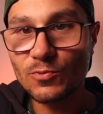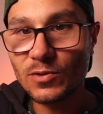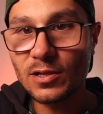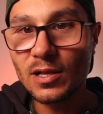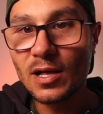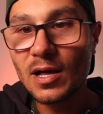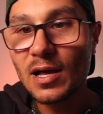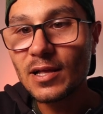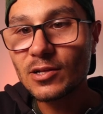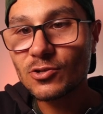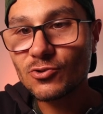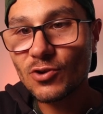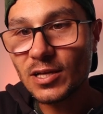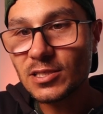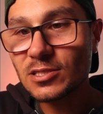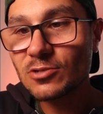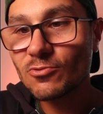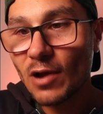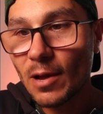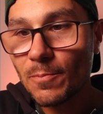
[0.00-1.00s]
will
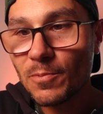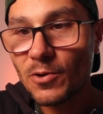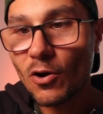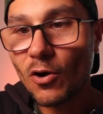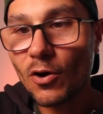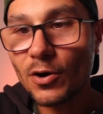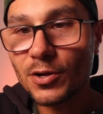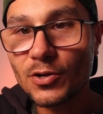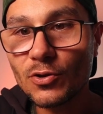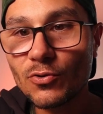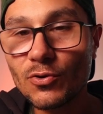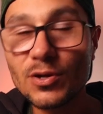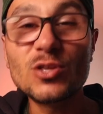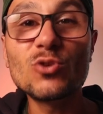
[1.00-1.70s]
transcribe your audio,